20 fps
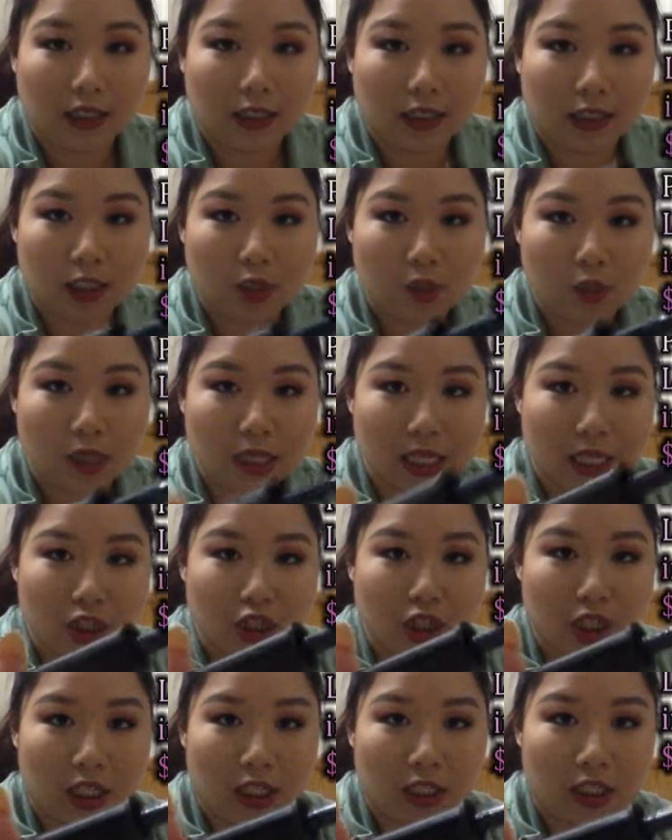This one's
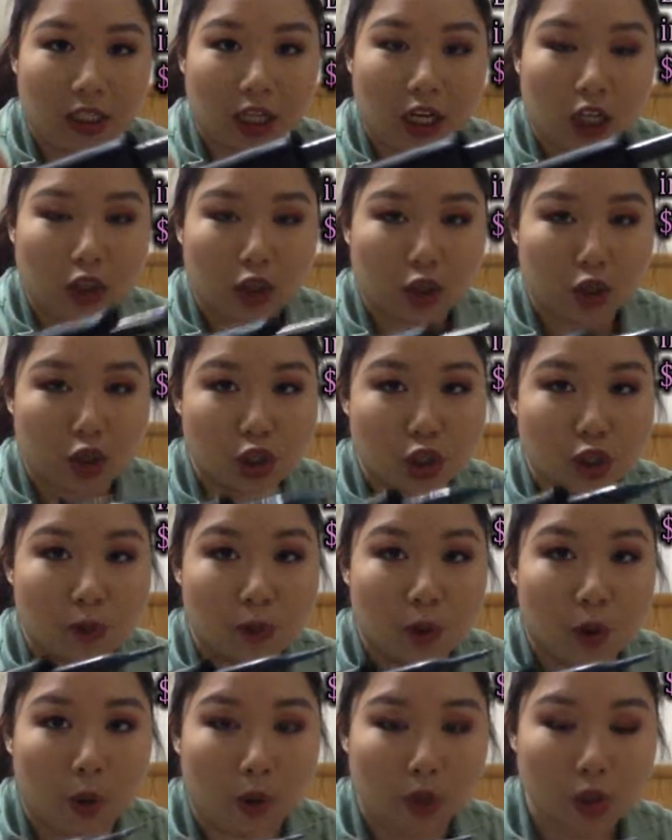actually in the color
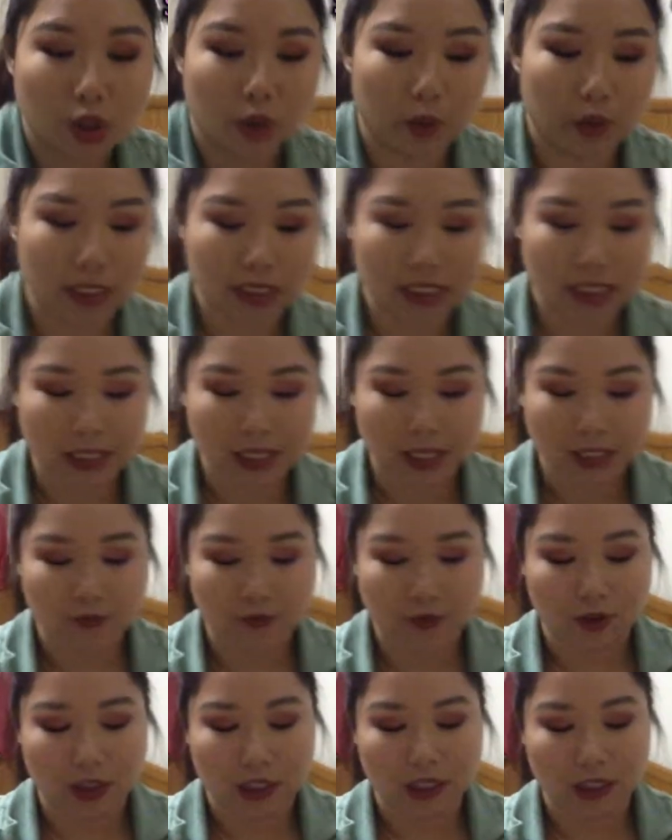Smoke, so it's in a
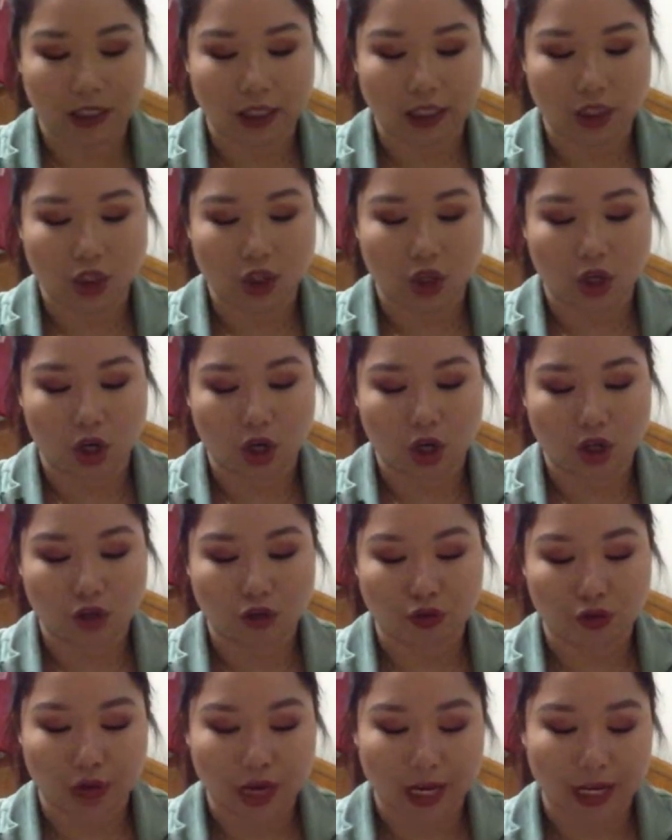very like dark
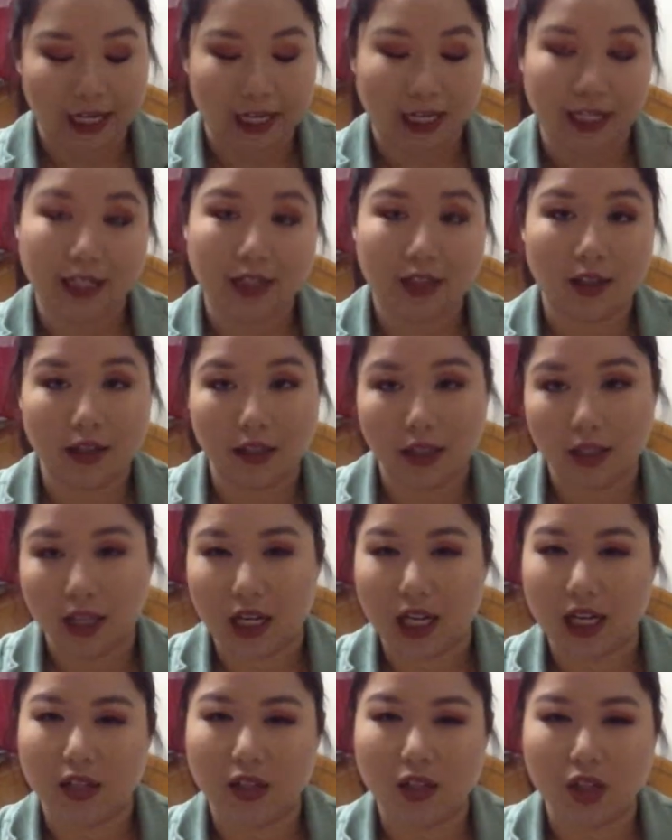gray
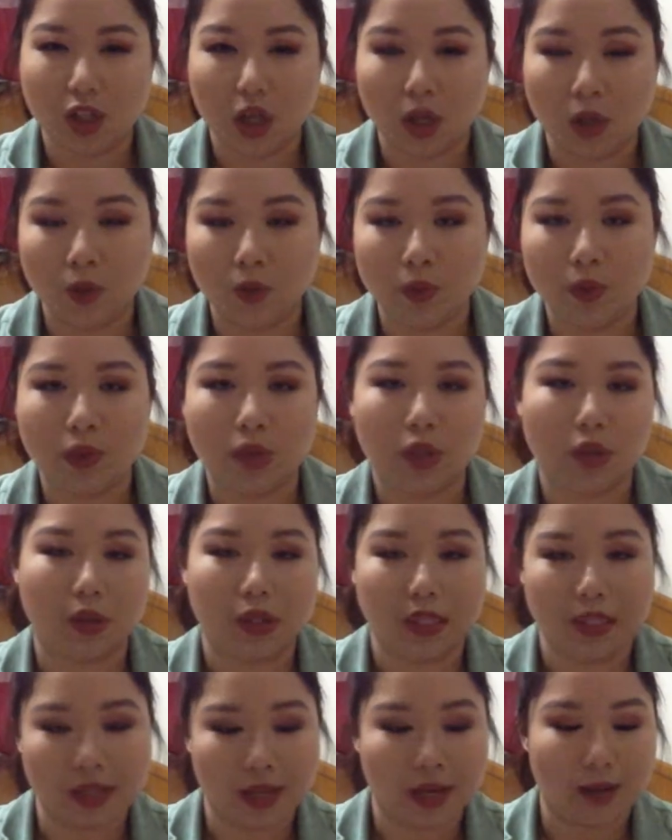kind of tone, so
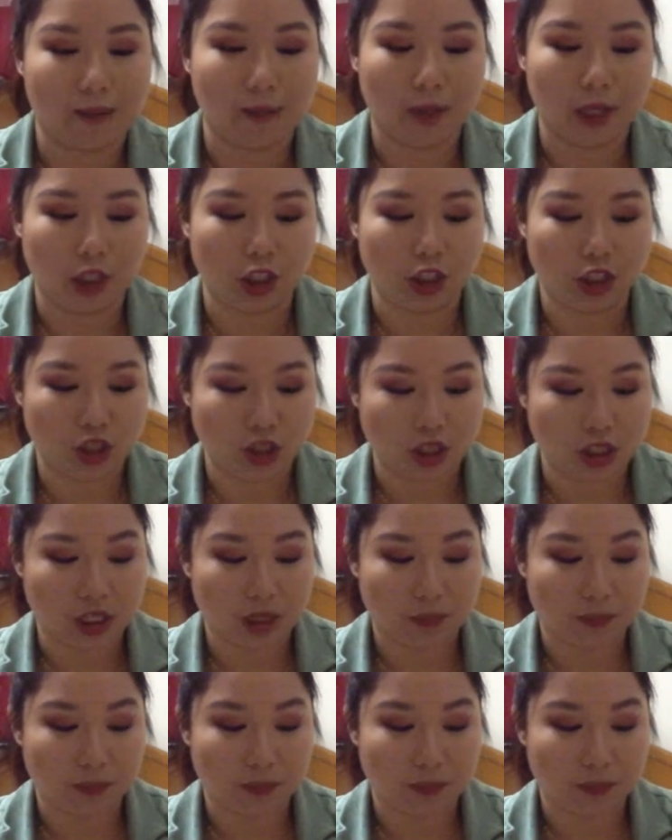it's not pitch